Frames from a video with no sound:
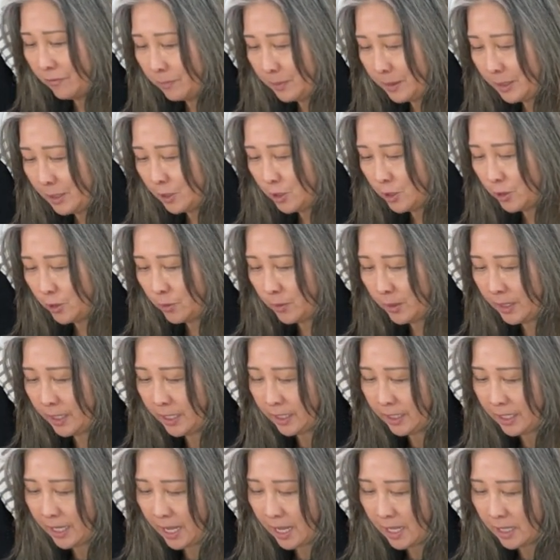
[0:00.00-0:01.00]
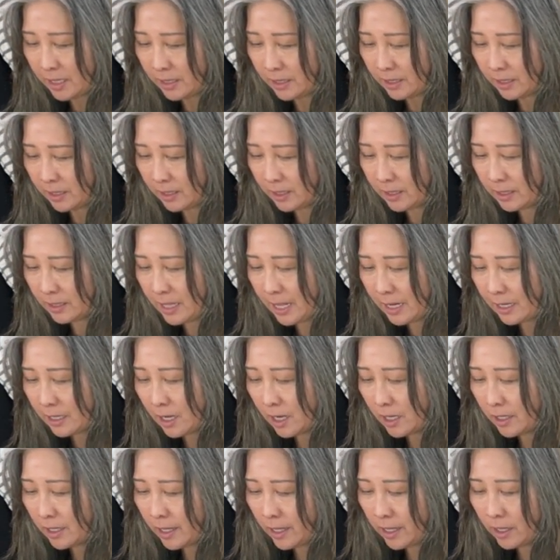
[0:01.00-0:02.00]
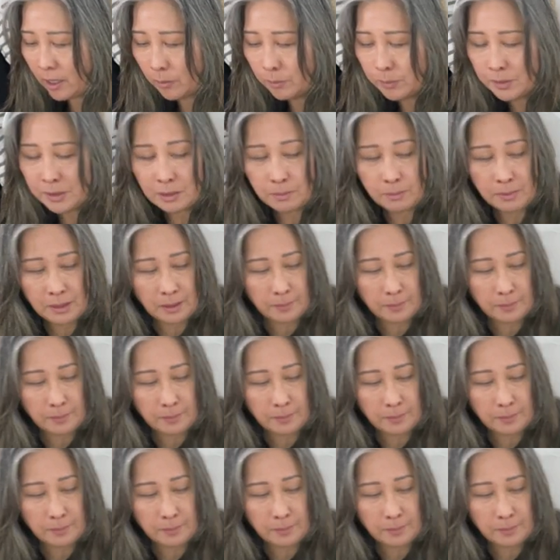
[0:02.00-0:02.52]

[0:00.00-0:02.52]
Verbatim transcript: been doing, and that kind of helps me,